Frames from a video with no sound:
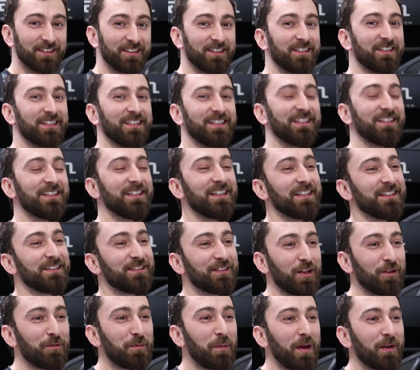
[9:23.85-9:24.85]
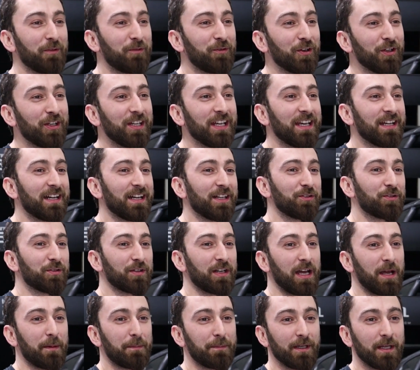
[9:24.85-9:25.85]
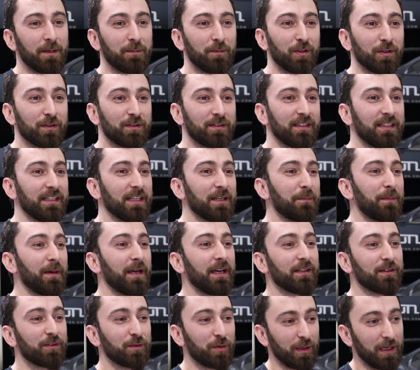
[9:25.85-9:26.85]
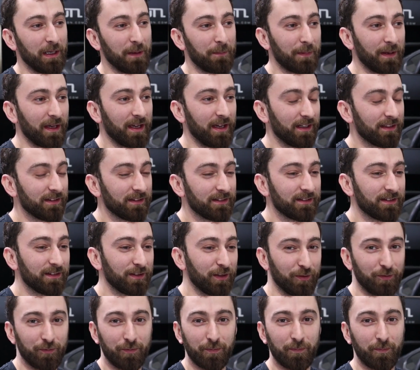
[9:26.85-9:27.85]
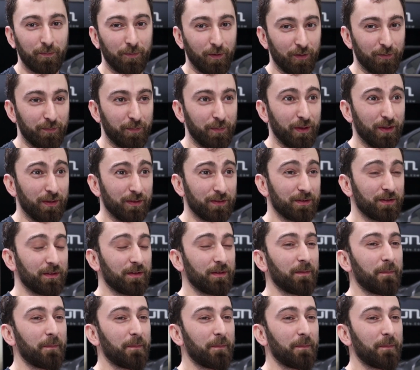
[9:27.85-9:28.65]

So by 3800 RPM you're seeing about 20 pounds of boost.